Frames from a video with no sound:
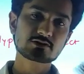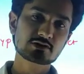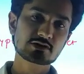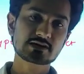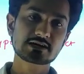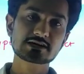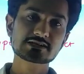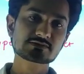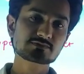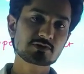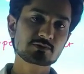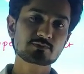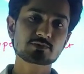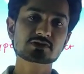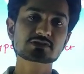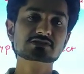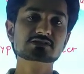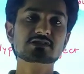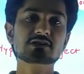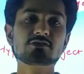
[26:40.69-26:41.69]
You can ask me
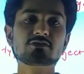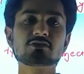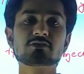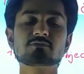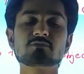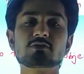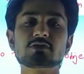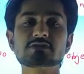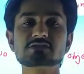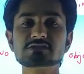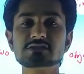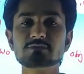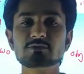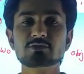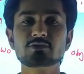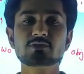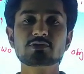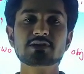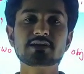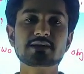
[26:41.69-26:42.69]
personally on WhatsApp,
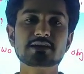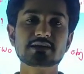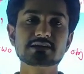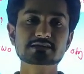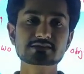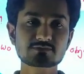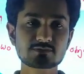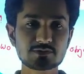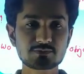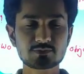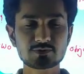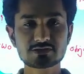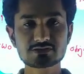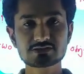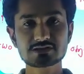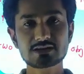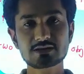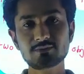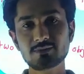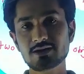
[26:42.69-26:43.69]
or you can ask me
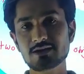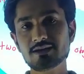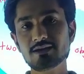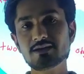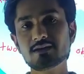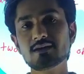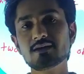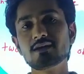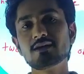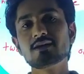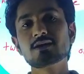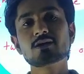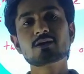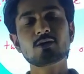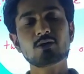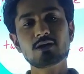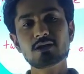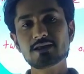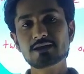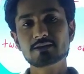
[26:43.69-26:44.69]
personally by
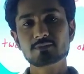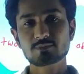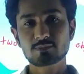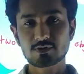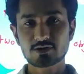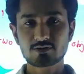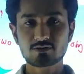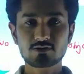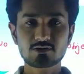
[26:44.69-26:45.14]
calling me.